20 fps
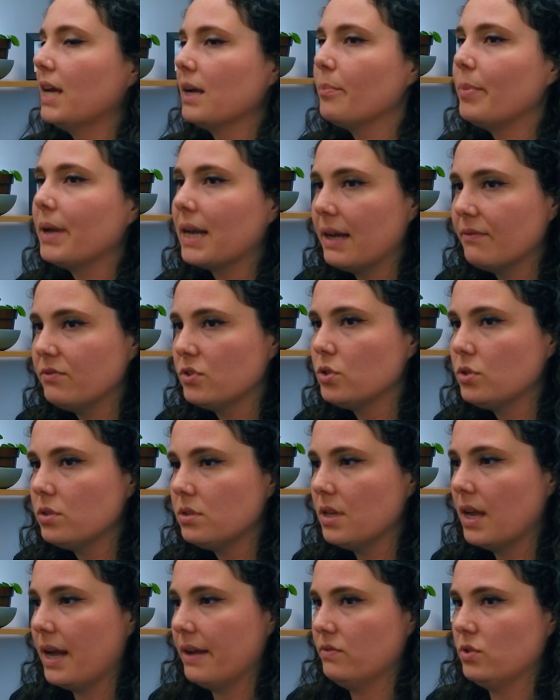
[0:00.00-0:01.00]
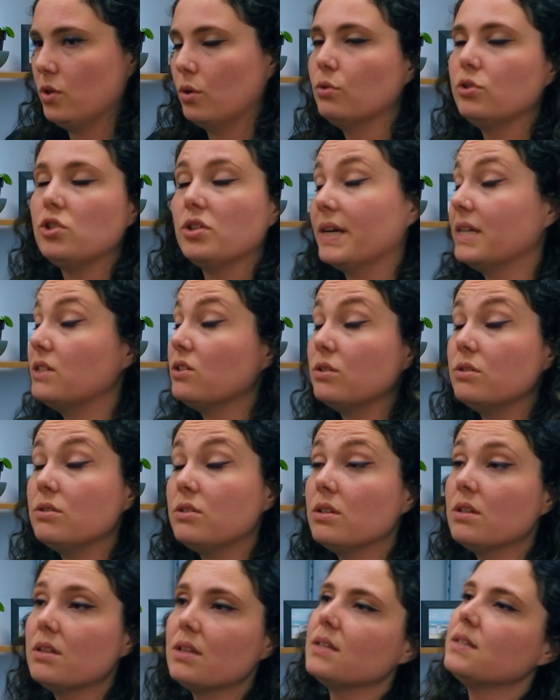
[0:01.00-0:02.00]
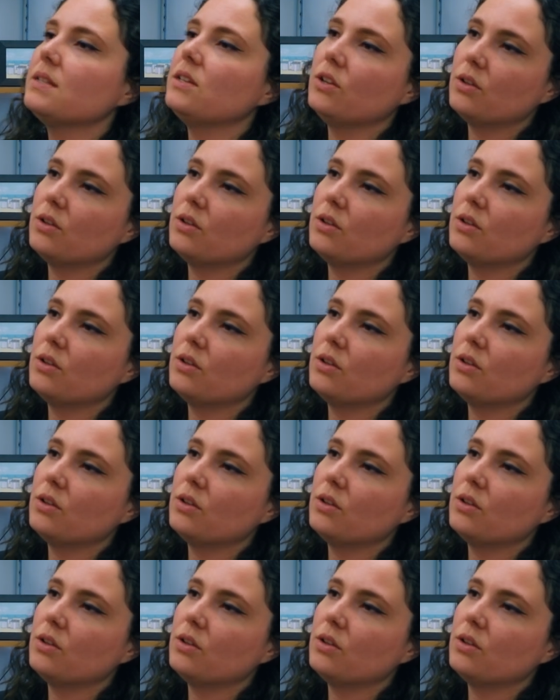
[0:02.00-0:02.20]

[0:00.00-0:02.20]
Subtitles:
like, but I've told you I don't do this.